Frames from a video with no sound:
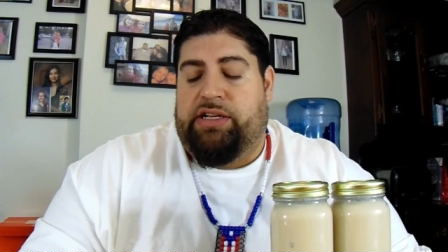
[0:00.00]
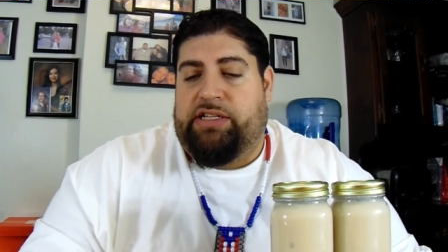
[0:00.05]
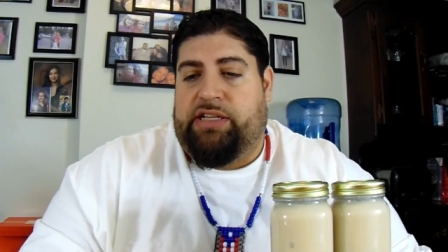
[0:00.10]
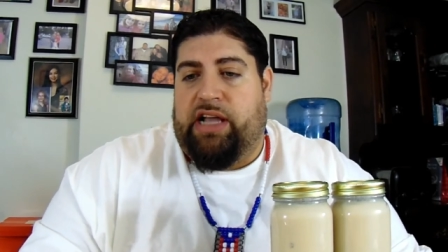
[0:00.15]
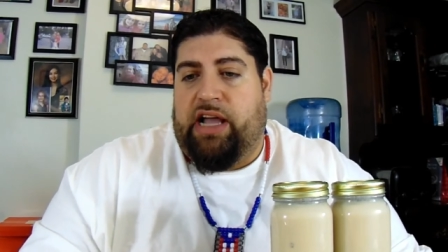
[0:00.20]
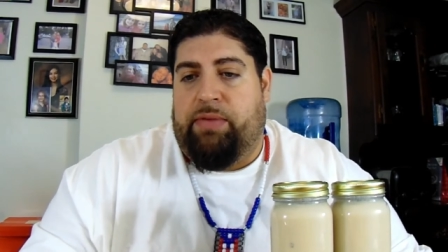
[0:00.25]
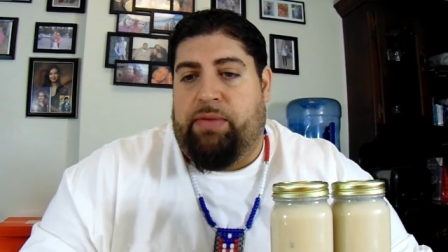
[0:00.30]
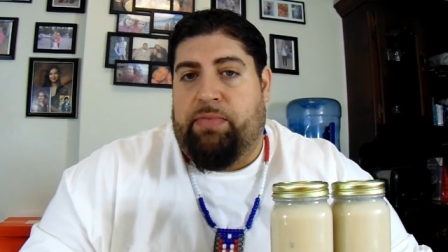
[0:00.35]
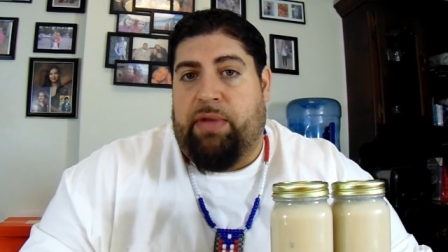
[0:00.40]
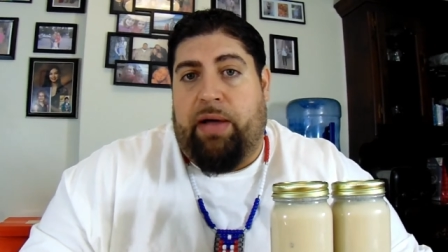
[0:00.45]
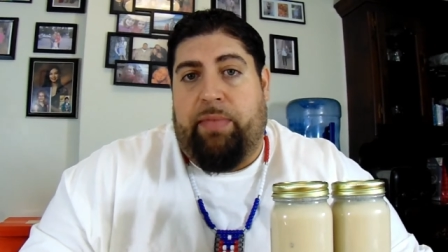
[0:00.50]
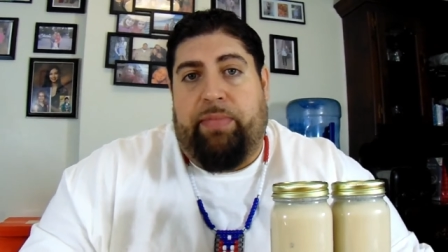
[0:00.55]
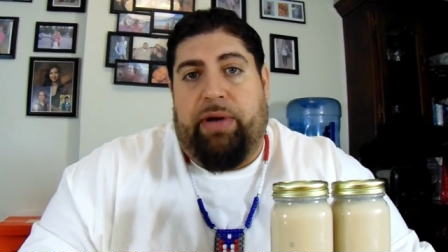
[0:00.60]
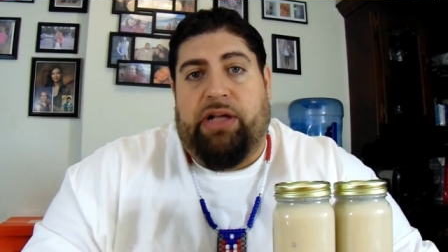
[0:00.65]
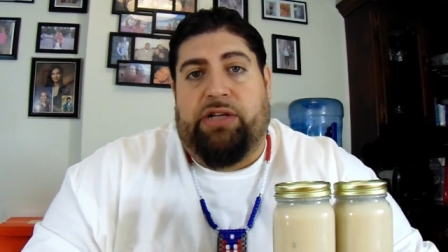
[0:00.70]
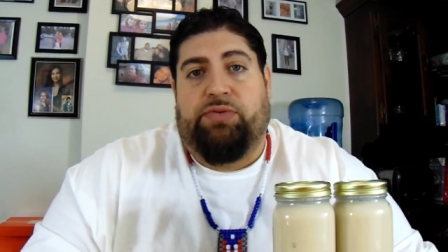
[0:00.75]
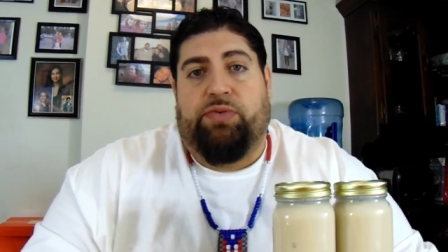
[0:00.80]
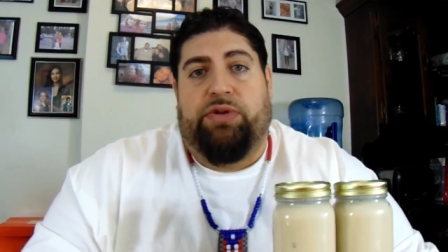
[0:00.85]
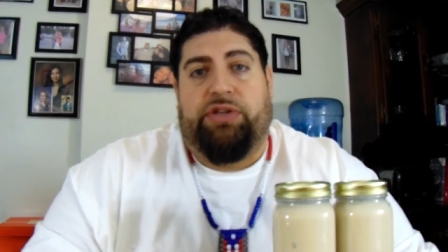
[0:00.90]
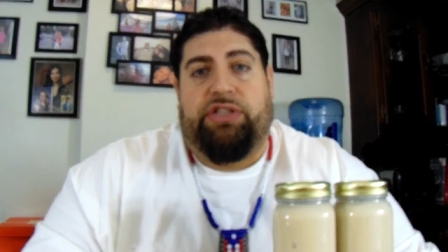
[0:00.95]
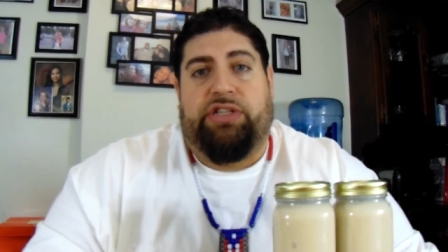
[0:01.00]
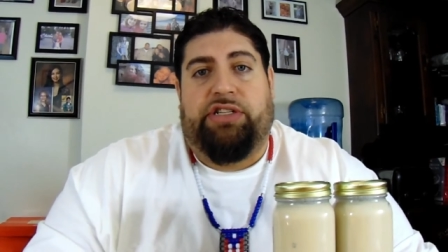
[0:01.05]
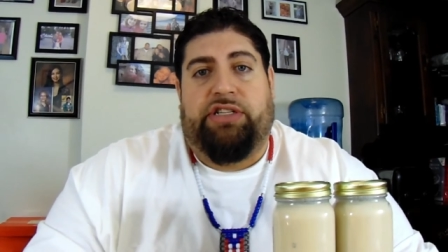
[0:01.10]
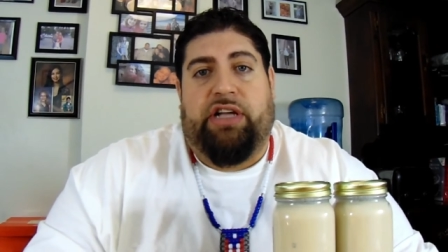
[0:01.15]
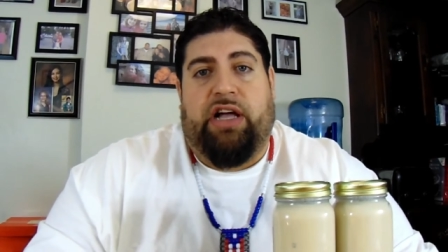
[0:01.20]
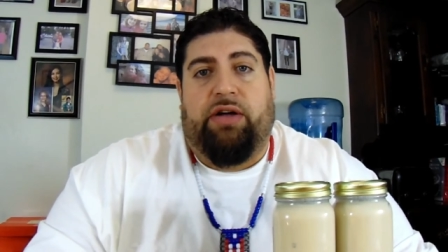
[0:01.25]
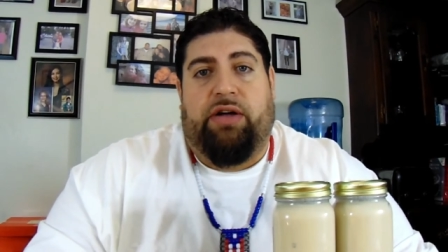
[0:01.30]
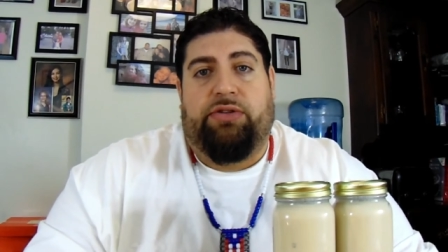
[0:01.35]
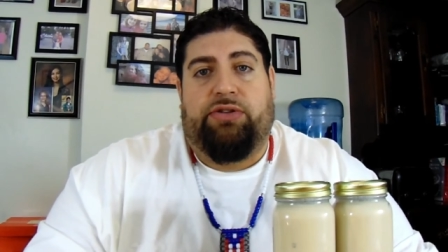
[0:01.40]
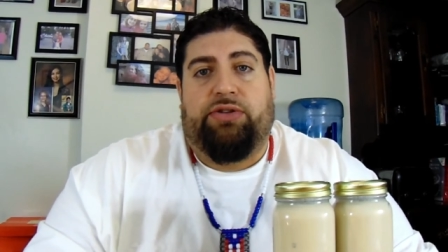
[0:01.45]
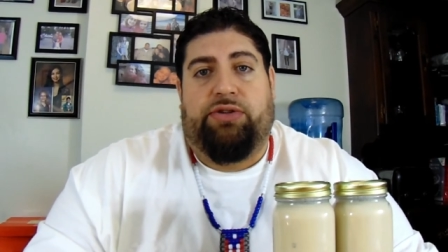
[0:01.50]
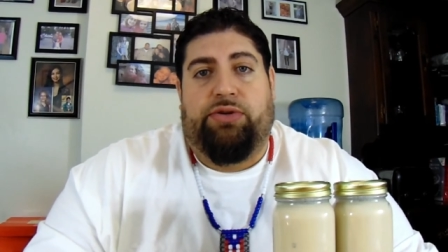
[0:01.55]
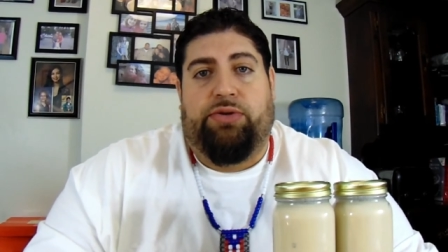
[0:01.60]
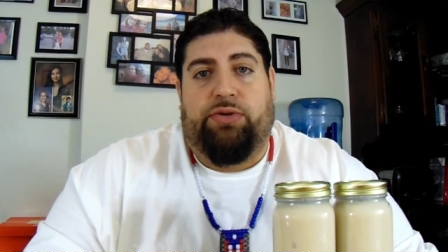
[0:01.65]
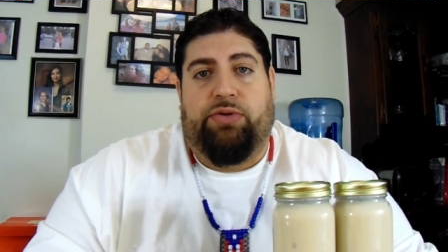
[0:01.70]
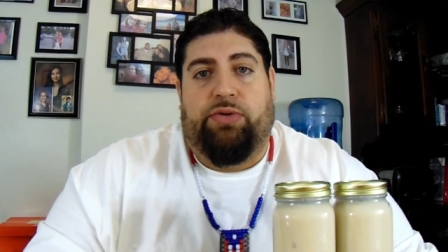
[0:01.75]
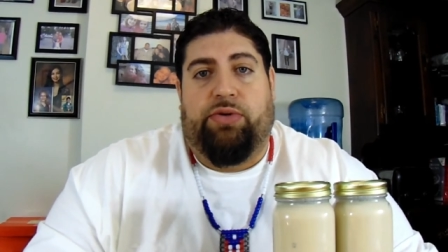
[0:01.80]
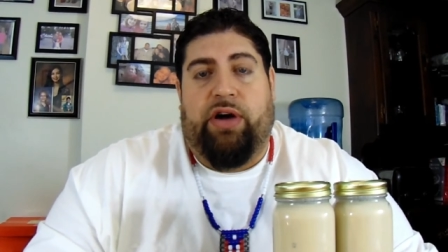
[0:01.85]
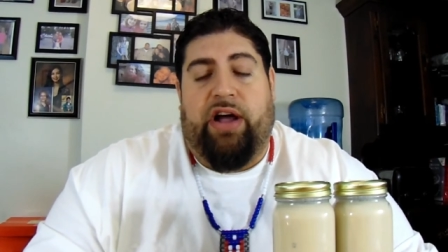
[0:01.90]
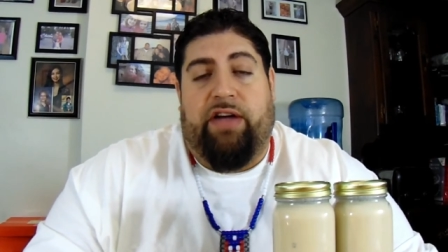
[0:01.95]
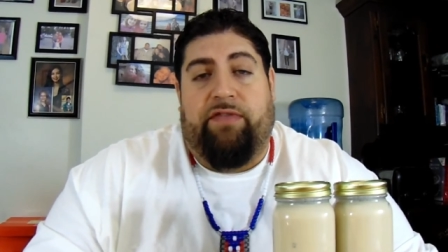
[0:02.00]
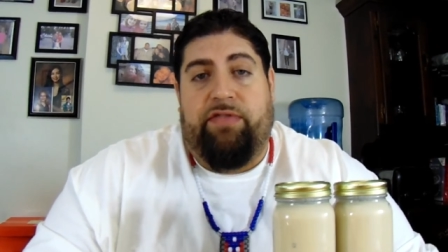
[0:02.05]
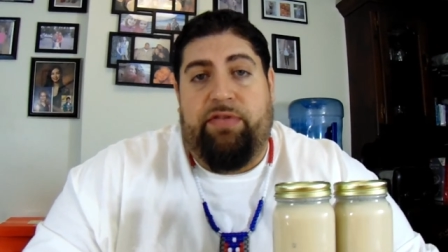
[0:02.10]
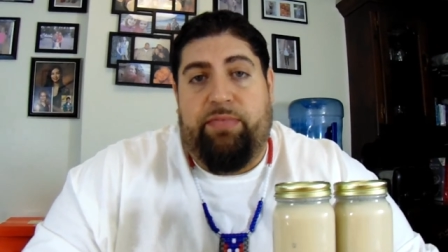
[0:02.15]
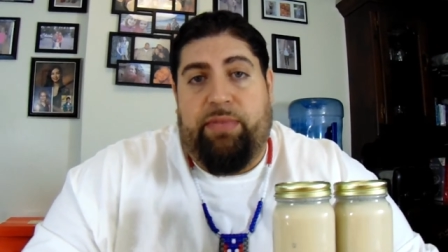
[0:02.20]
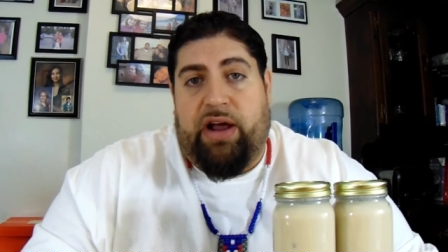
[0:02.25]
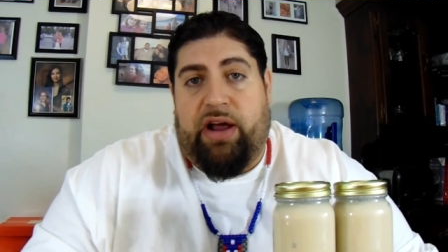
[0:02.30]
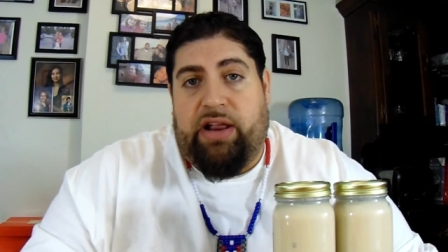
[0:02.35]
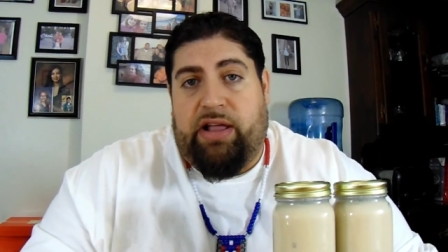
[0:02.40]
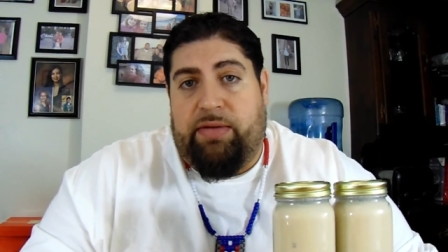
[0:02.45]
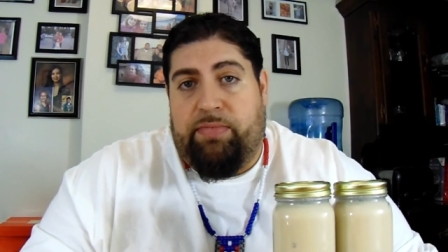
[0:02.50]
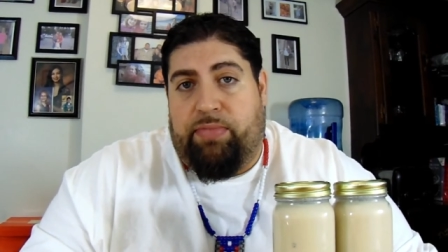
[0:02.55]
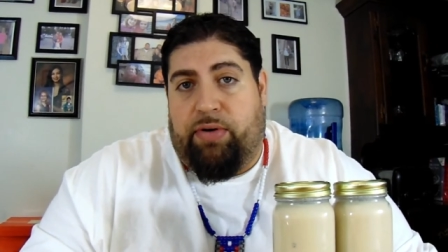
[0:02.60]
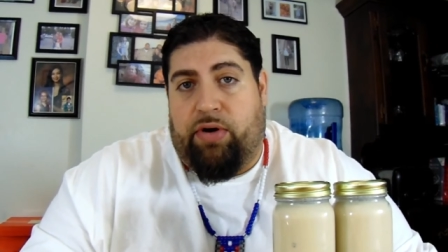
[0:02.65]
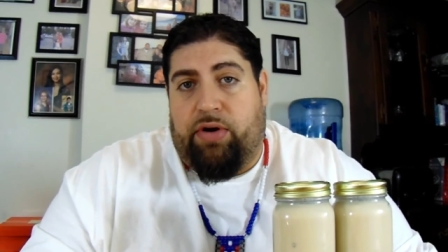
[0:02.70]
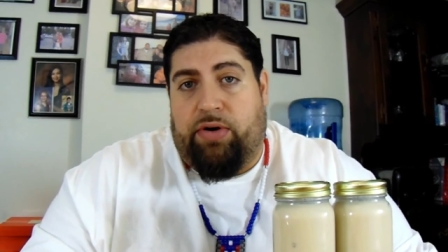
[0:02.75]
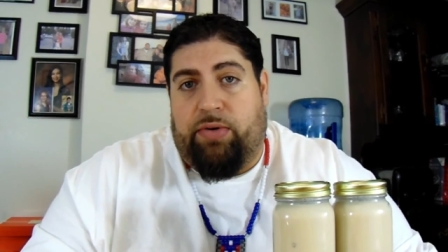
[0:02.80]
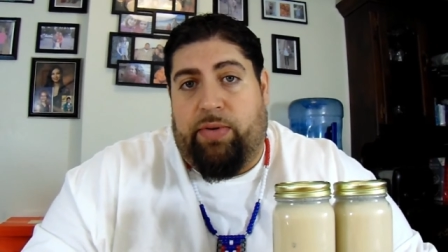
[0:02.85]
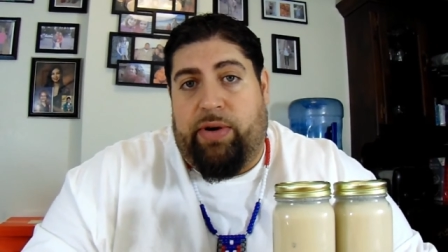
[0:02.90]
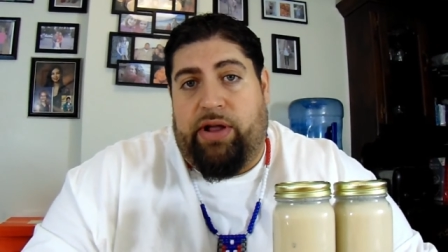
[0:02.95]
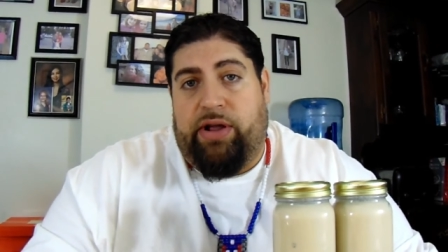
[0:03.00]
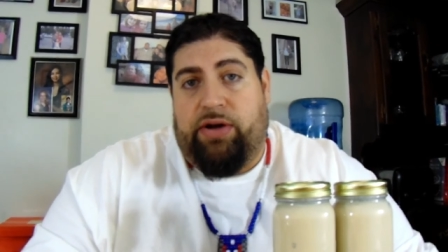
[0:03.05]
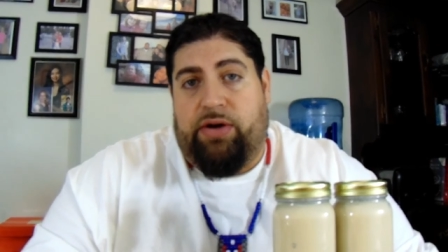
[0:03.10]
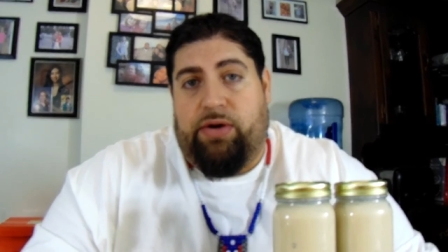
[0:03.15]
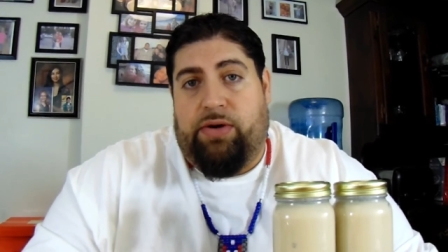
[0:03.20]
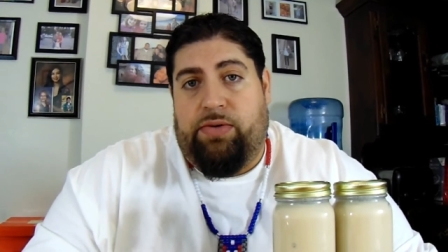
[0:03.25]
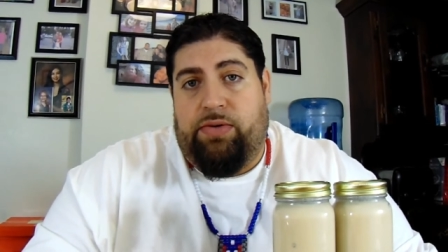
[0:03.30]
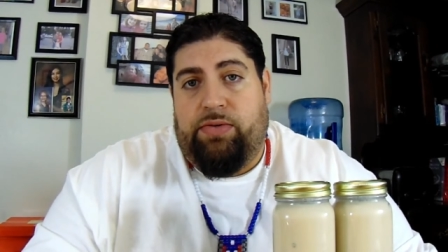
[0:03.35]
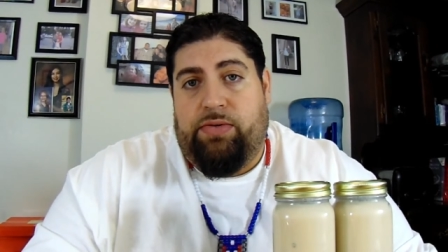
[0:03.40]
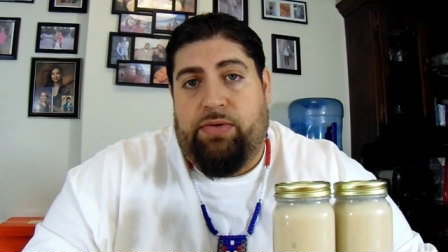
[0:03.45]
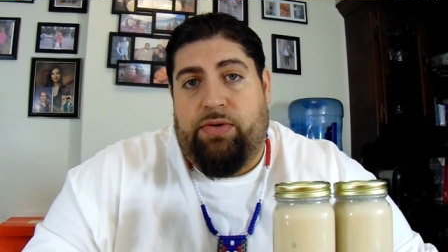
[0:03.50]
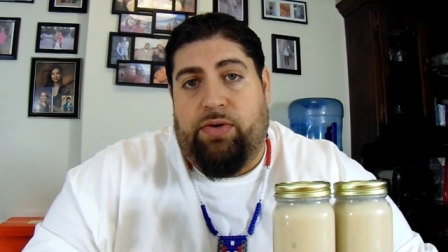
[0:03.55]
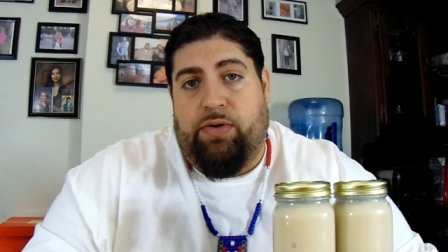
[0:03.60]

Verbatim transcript: to send my best wishes out to everybody in Puerto Rico